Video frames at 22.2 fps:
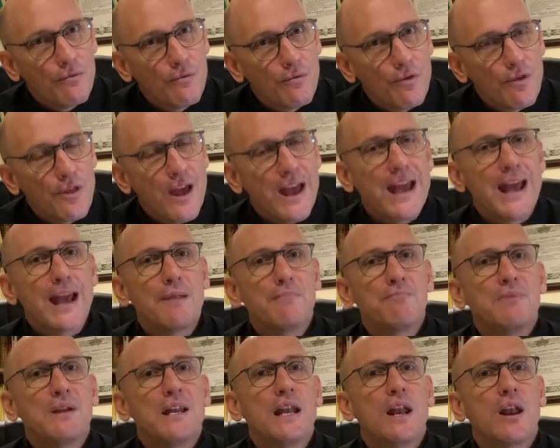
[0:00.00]
they had
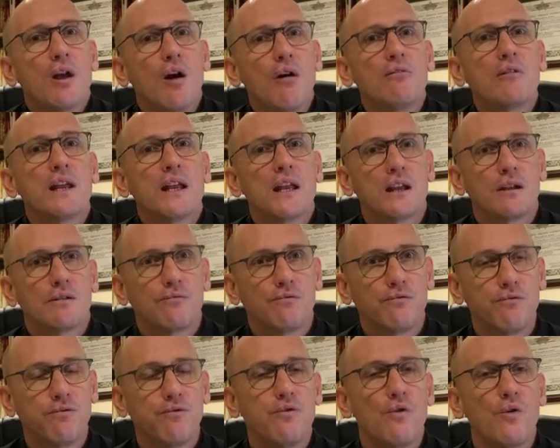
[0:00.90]
been longing
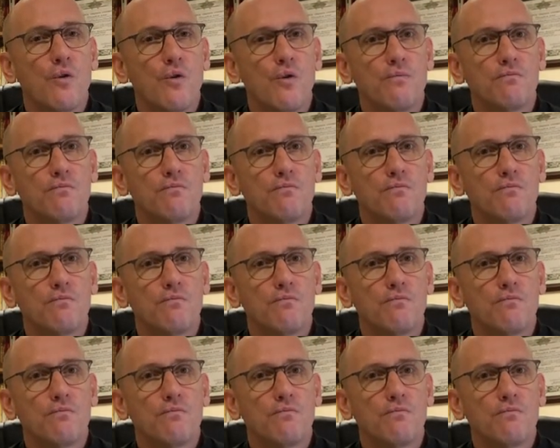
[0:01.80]
for.